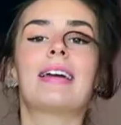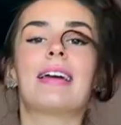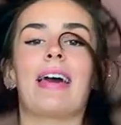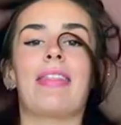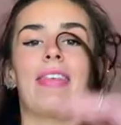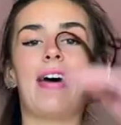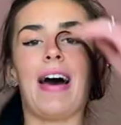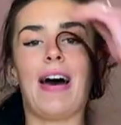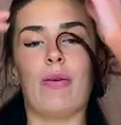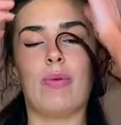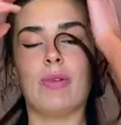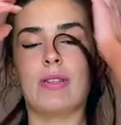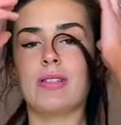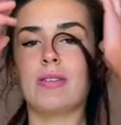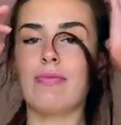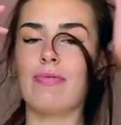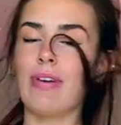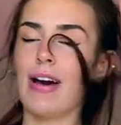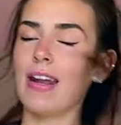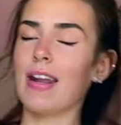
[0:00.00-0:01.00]
get that out with
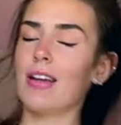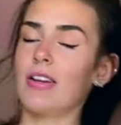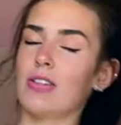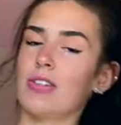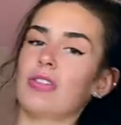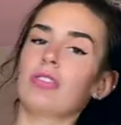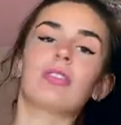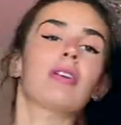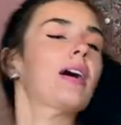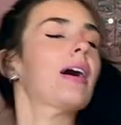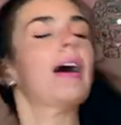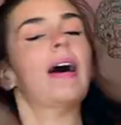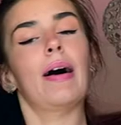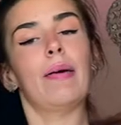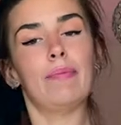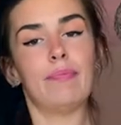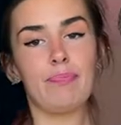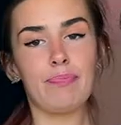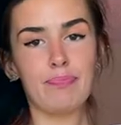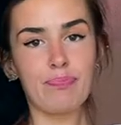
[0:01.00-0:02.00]
some varnish.
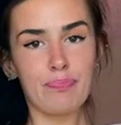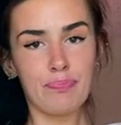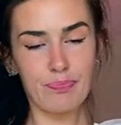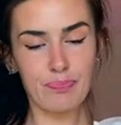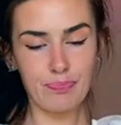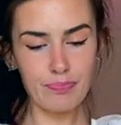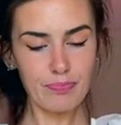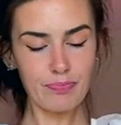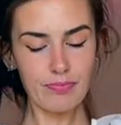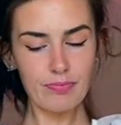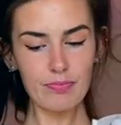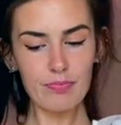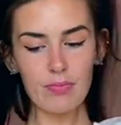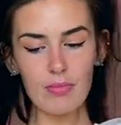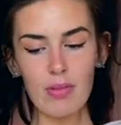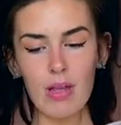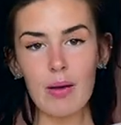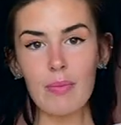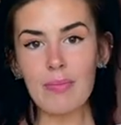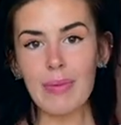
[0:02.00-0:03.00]

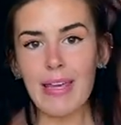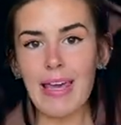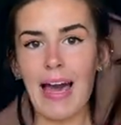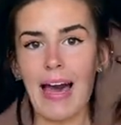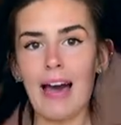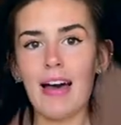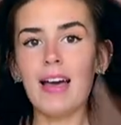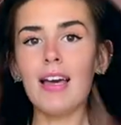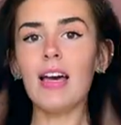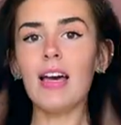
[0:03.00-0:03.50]
But yeah,